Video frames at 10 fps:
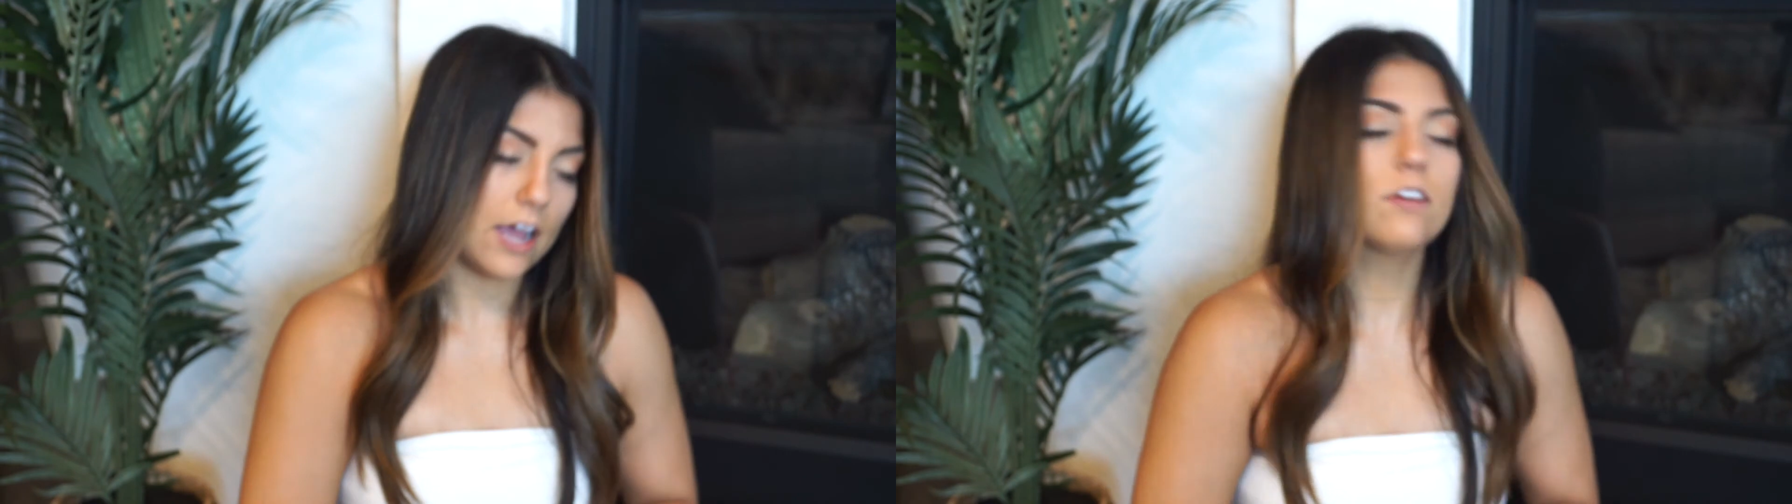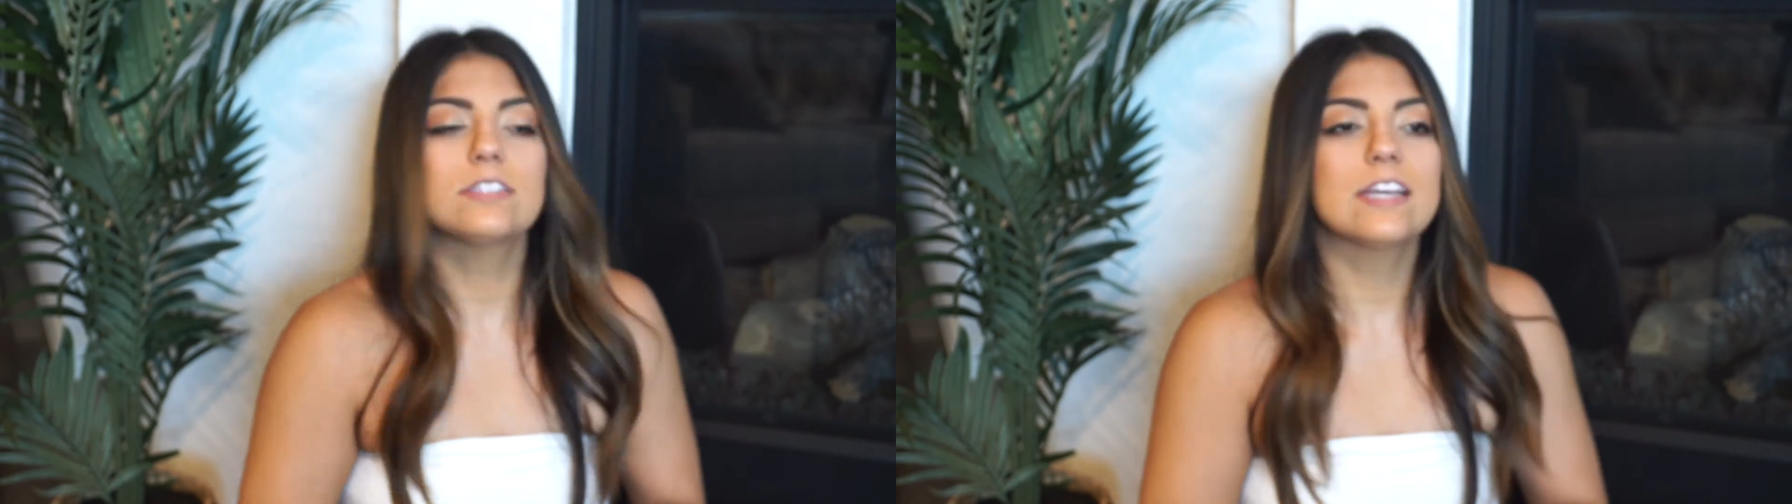
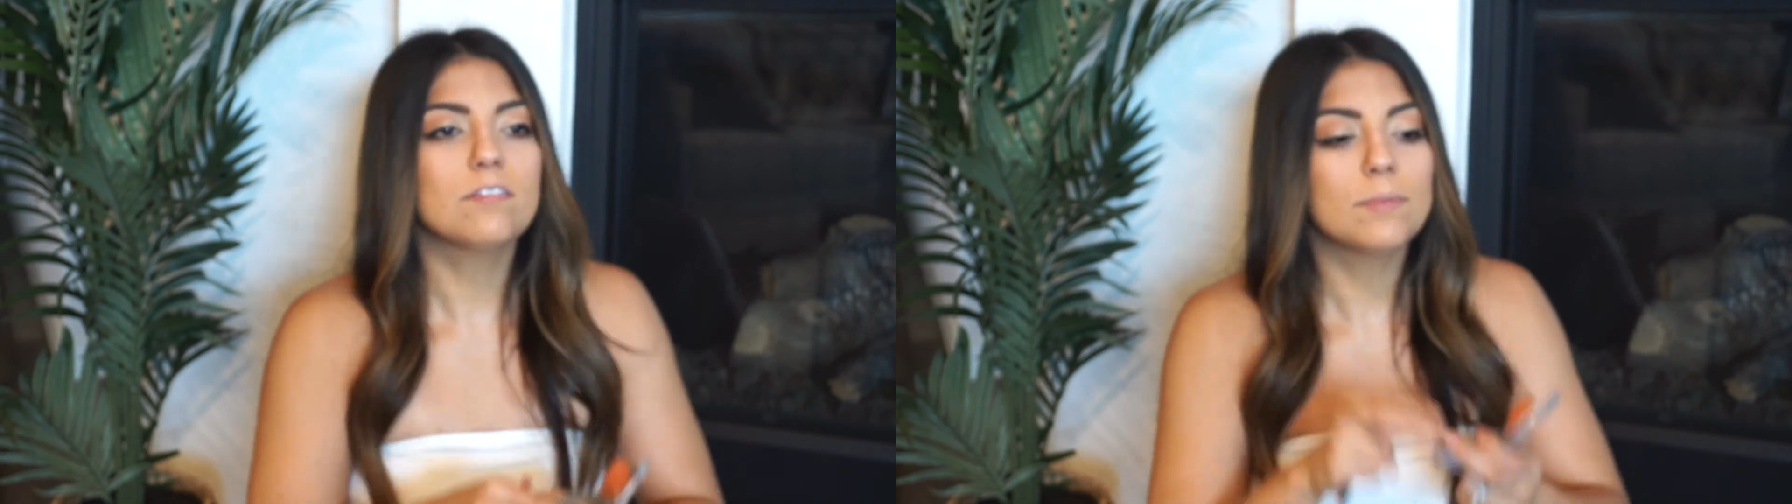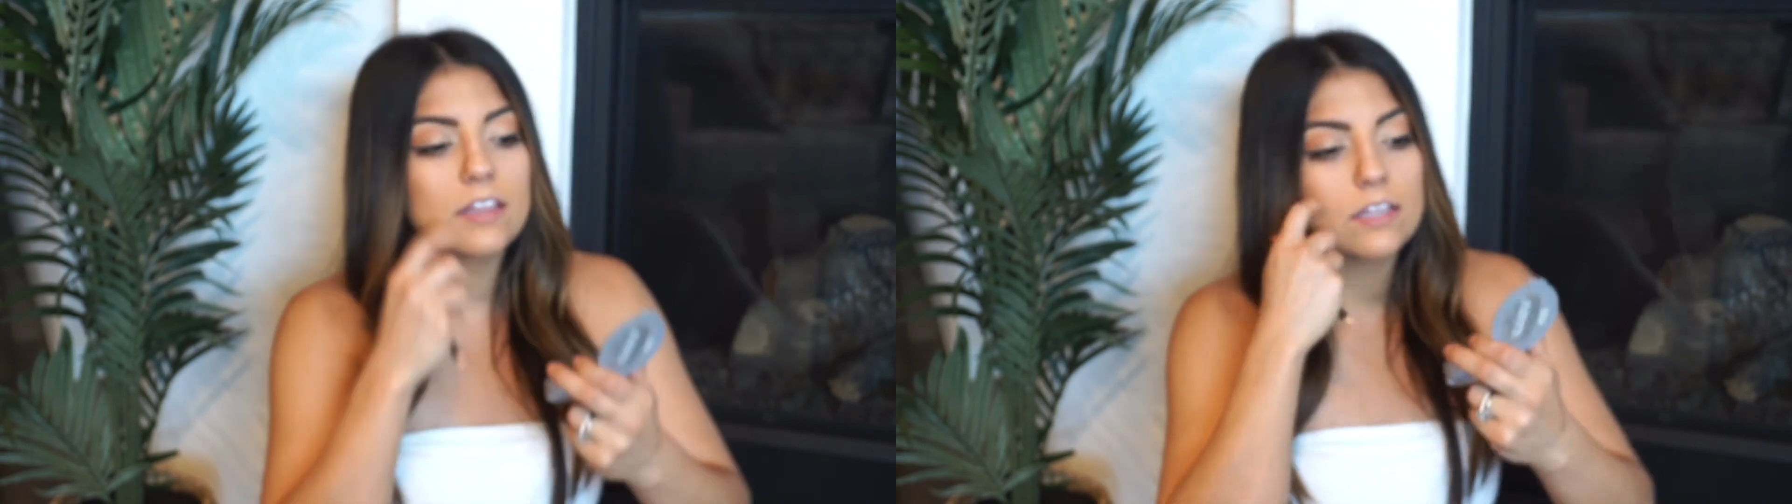outside
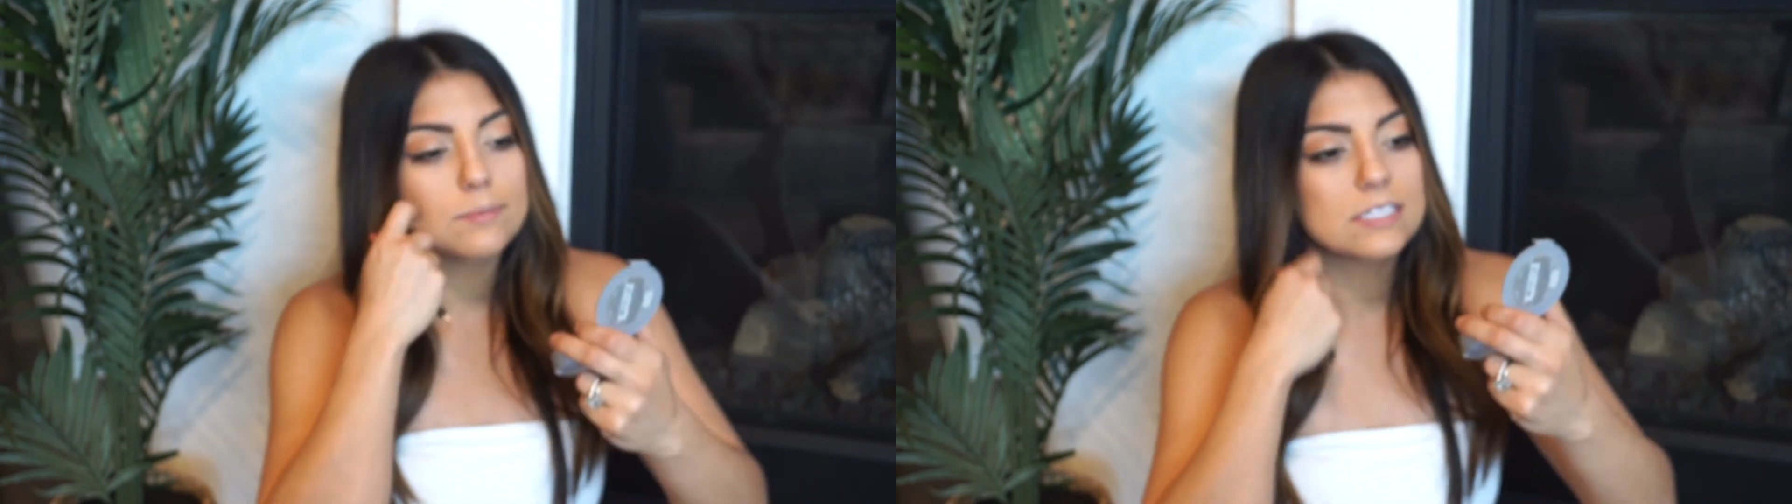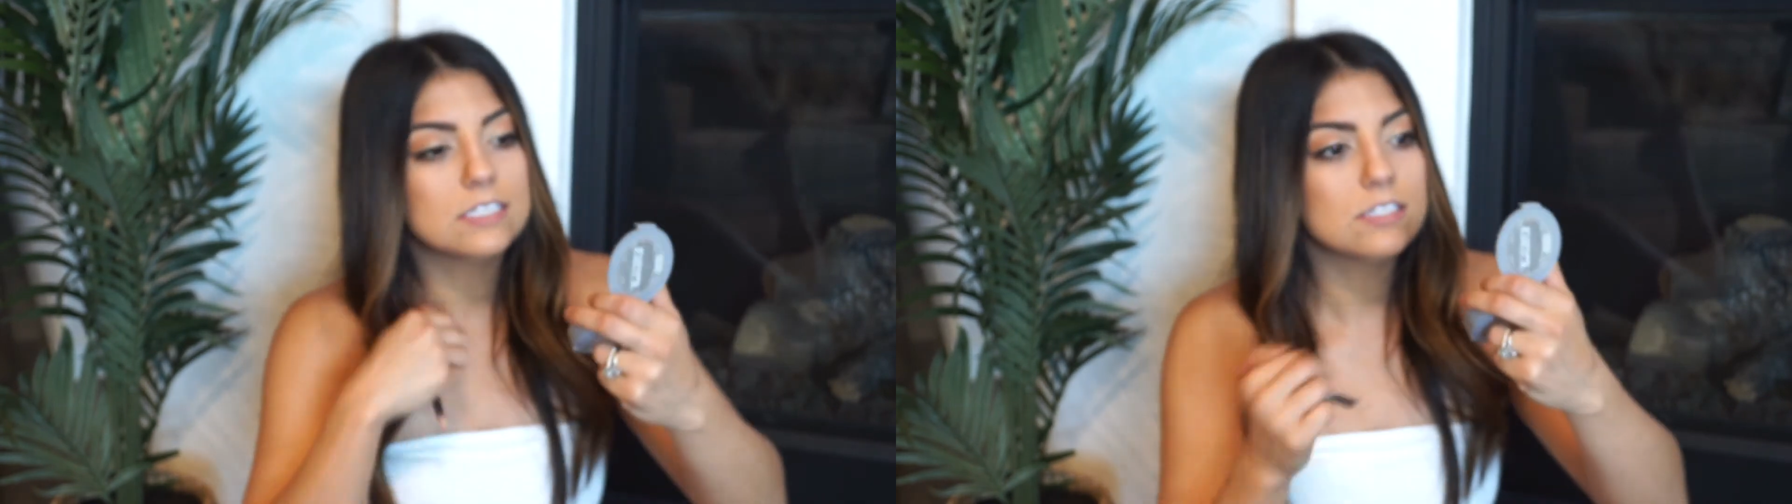of my
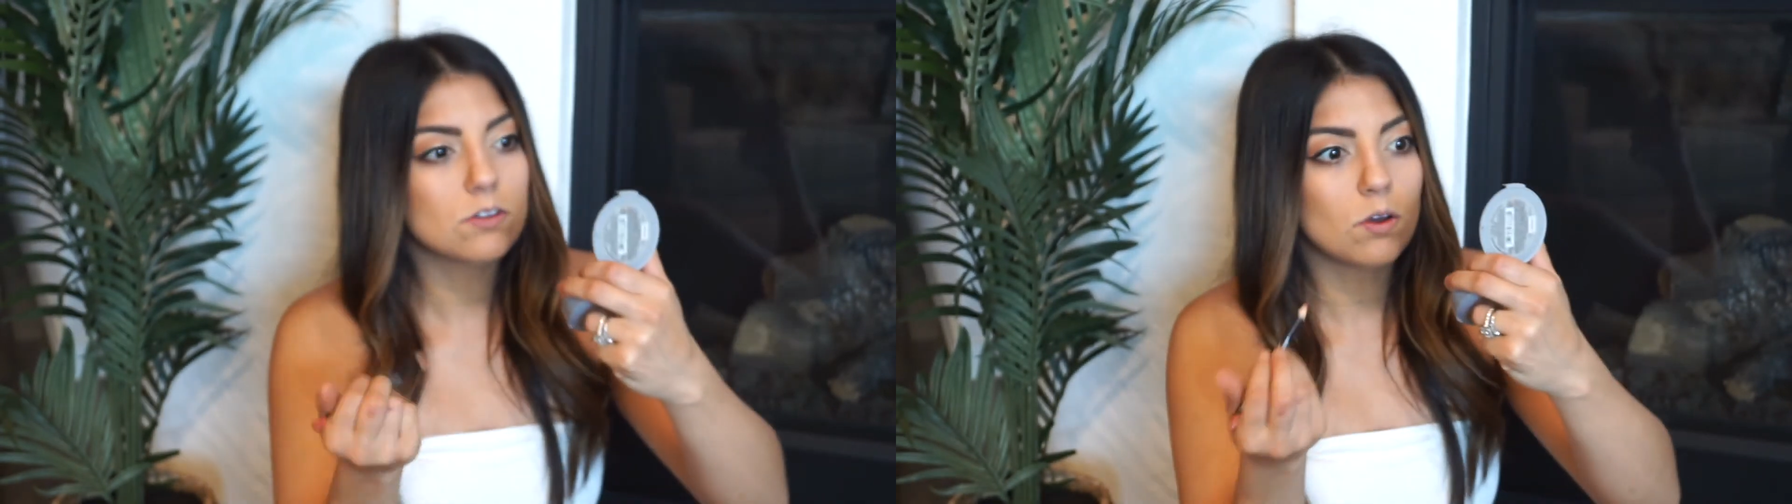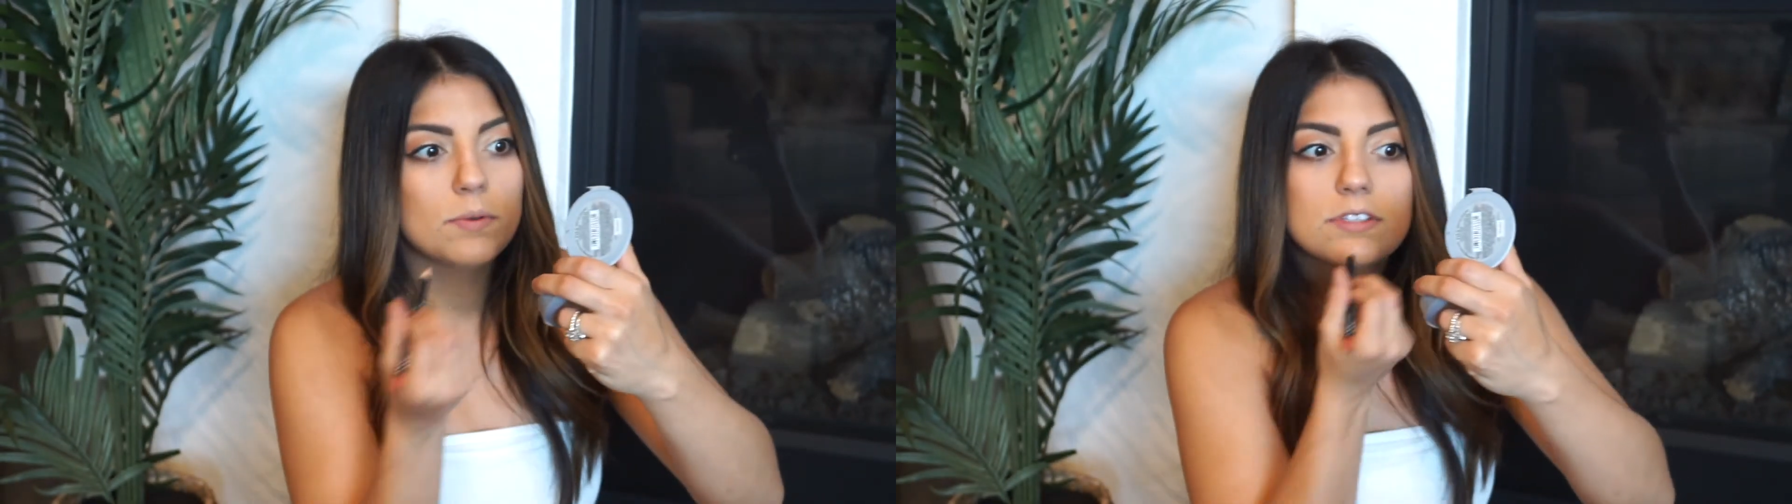lips. This is
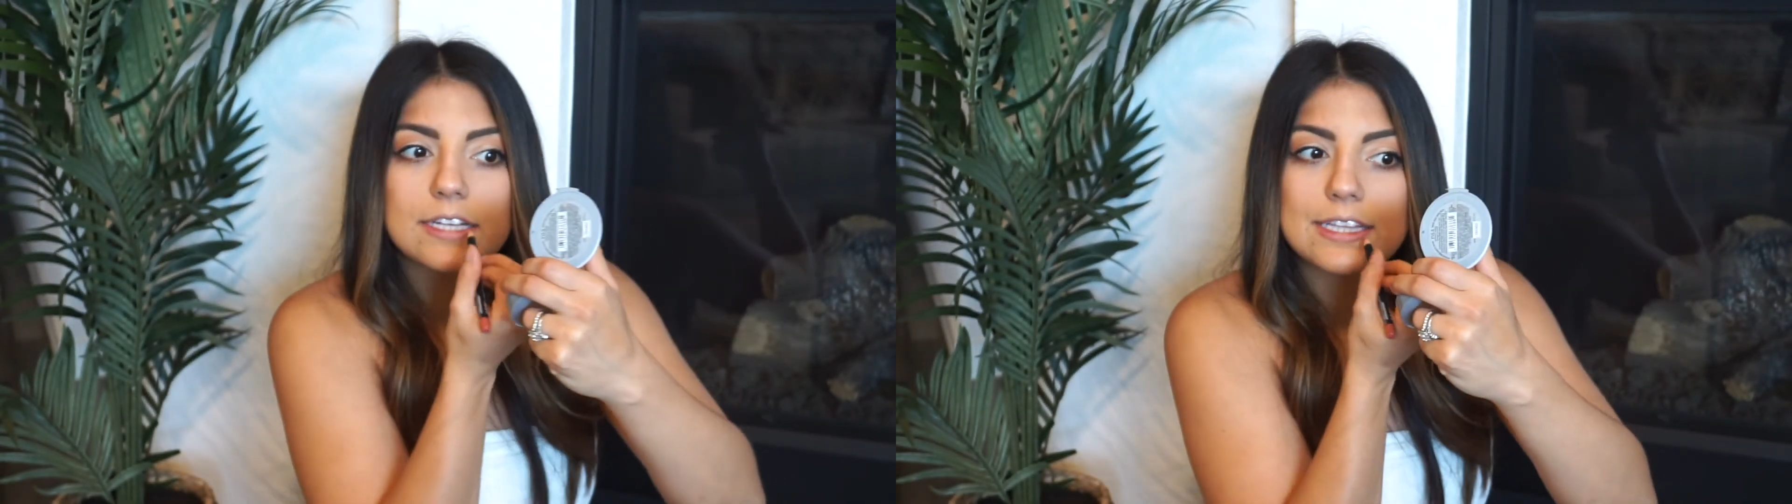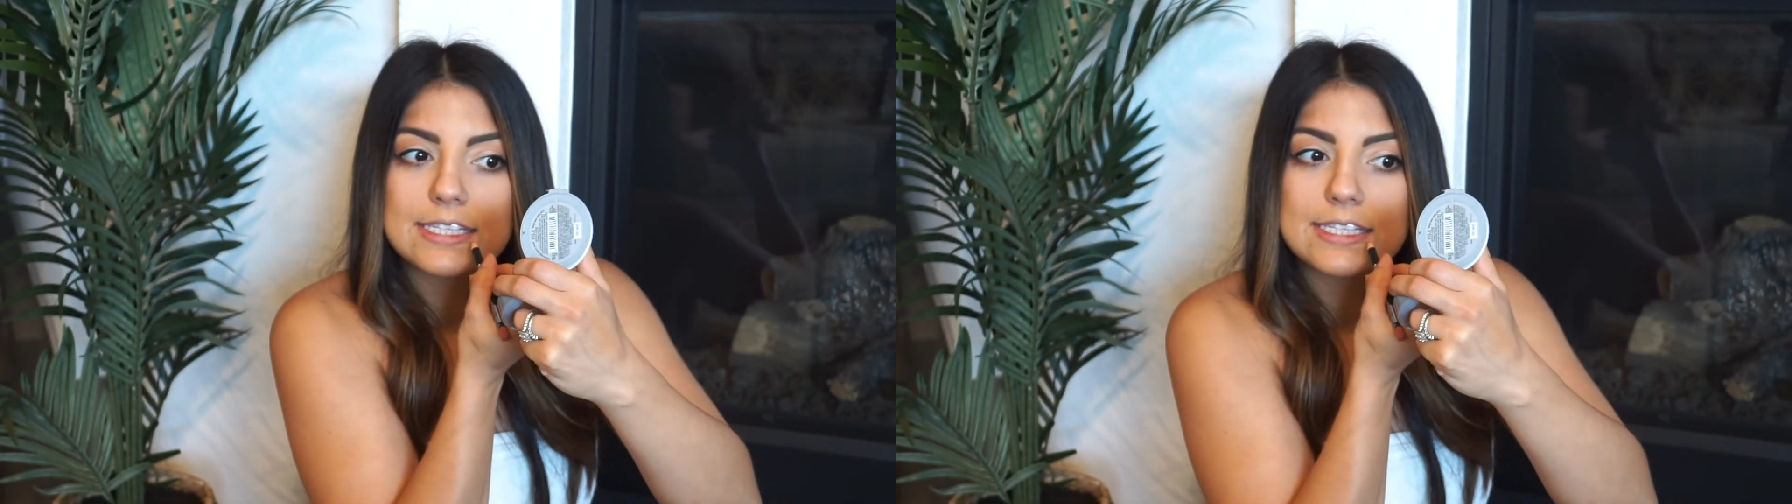almost like